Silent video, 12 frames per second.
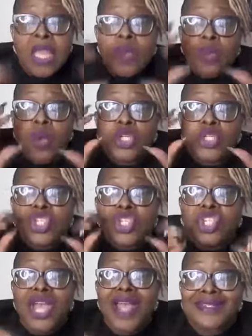We're
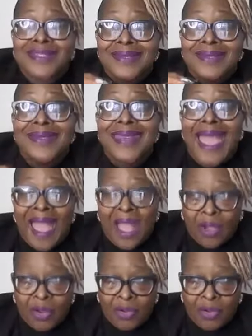just
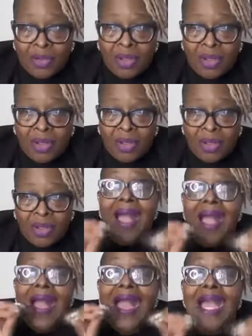now at
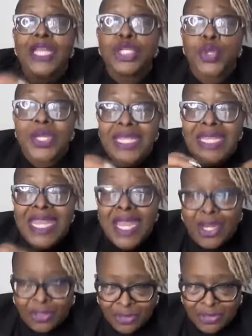100
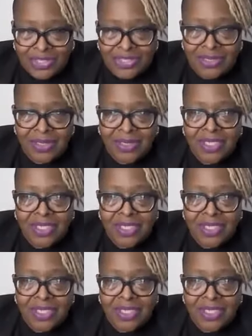years.